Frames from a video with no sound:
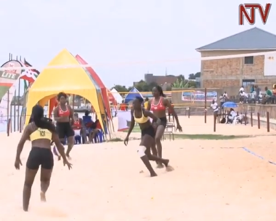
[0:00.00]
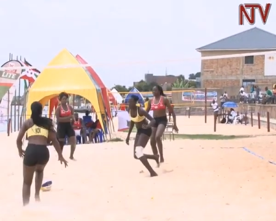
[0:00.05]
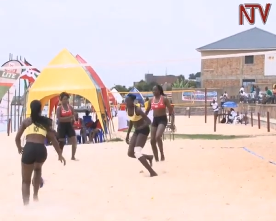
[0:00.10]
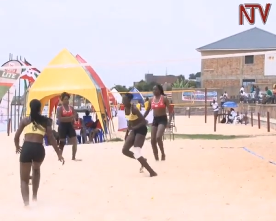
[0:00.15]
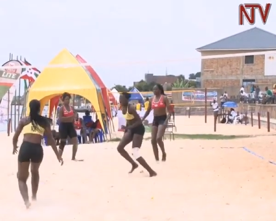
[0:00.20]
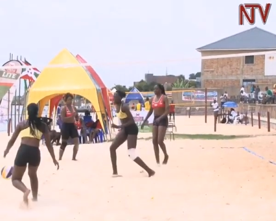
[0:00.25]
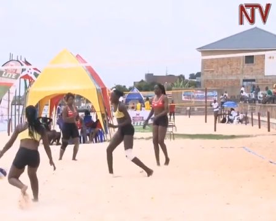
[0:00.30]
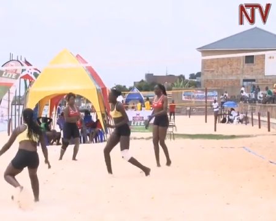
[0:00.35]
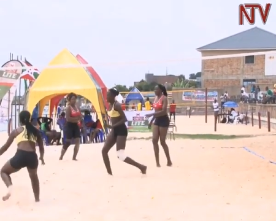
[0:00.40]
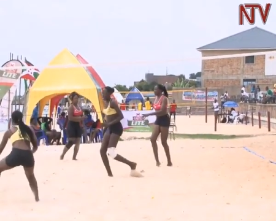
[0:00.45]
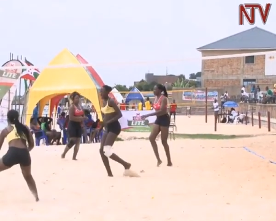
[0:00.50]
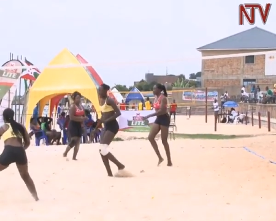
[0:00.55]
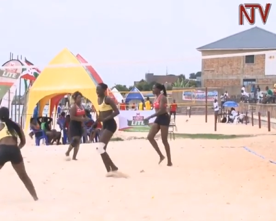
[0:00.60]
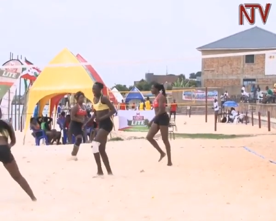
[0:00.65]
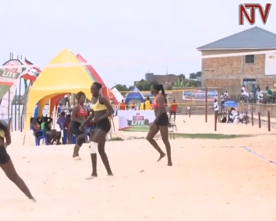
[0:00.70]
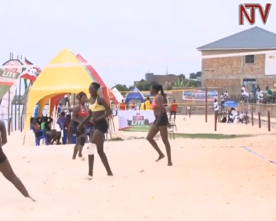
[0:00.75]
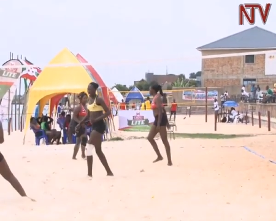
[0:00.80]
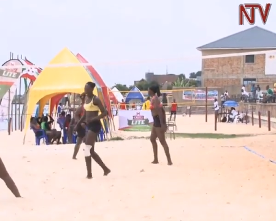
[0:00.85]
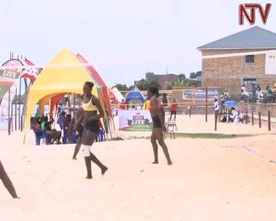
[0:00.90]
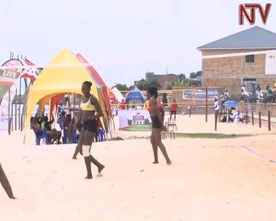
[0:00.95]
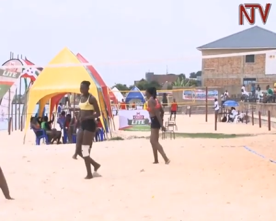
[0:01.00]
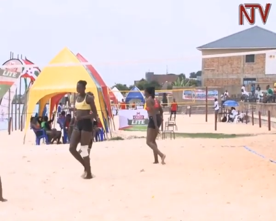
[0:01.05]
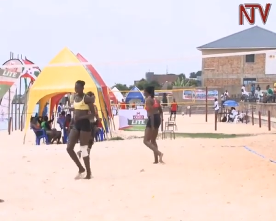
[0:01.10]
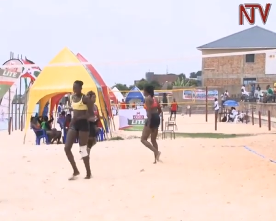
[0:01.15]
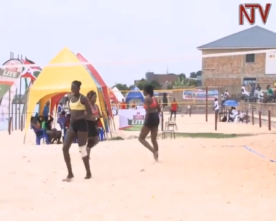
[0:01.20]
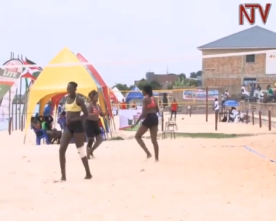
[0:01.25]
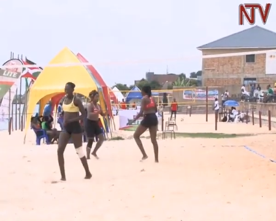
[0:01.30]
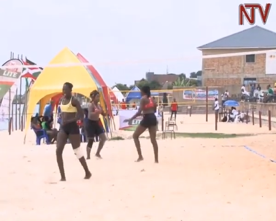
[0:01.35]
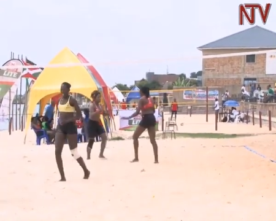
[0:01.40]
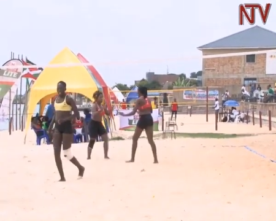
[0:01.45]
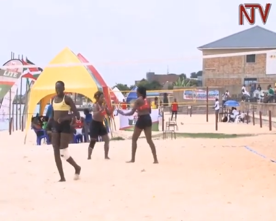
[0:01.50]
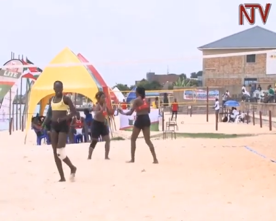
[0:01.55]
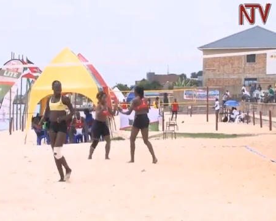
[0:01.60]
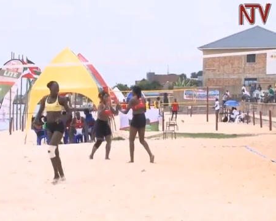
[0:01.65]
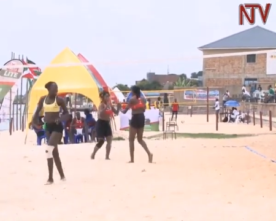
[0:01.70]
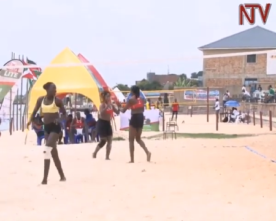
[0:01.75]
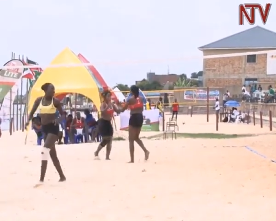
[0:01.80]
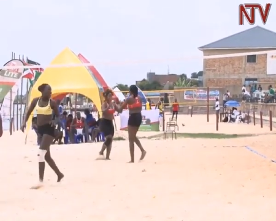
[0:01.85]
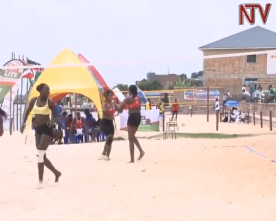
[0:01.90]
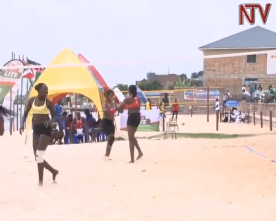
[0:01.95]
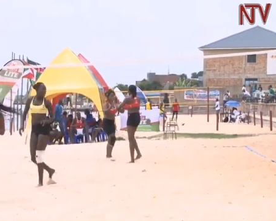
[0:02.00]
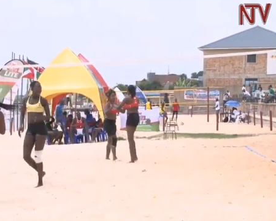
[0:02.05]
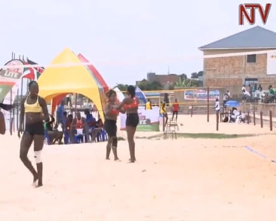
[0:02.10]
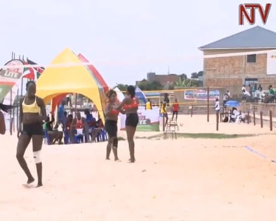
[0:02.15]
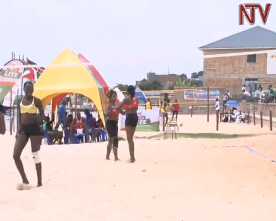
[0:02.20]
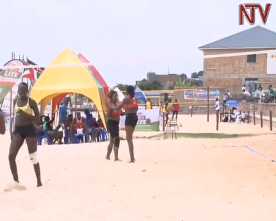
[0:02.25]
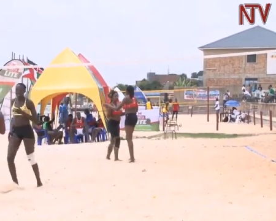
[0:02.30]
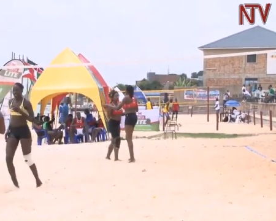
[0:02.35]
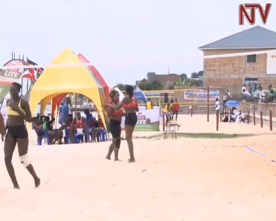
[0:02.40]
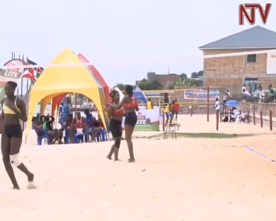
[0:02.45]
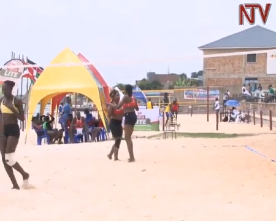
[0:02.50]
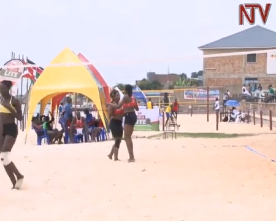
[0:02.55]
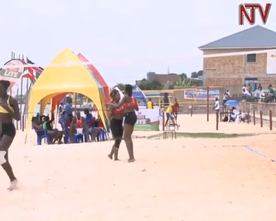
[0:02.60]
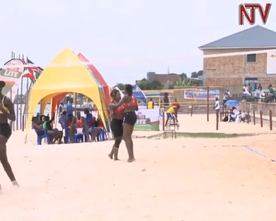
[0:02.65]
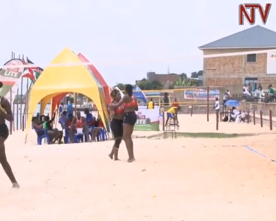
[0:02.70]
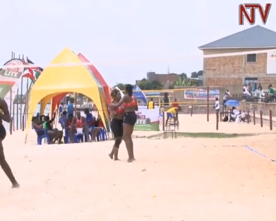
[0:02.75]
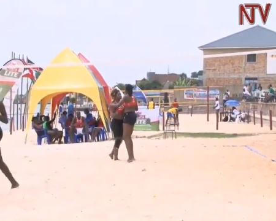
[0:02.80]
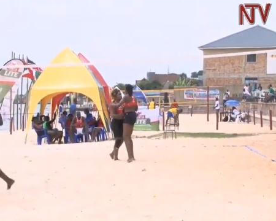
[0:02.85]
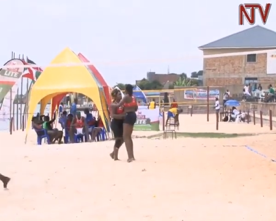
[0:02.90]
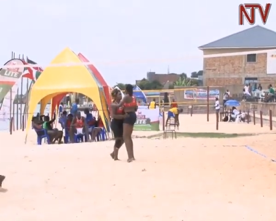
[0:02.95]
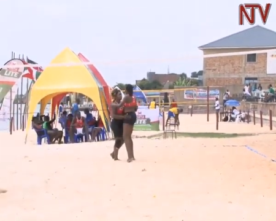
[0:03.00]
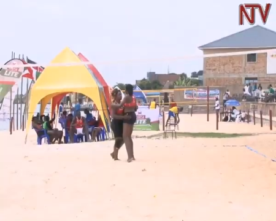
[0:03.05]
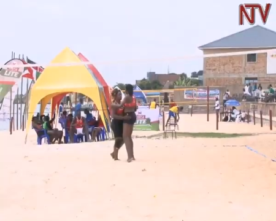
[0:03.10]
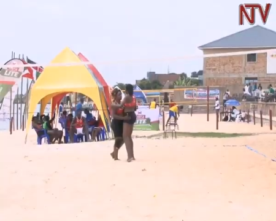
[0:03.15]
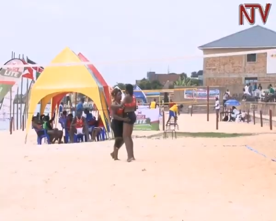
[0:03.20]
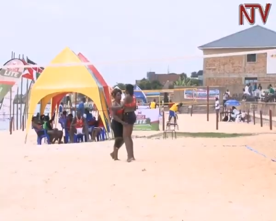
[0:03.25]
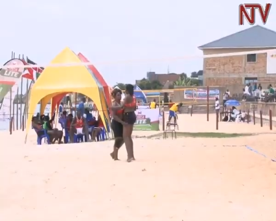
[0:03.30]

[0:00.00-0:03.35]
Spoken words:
Nobody's mouth can be seen.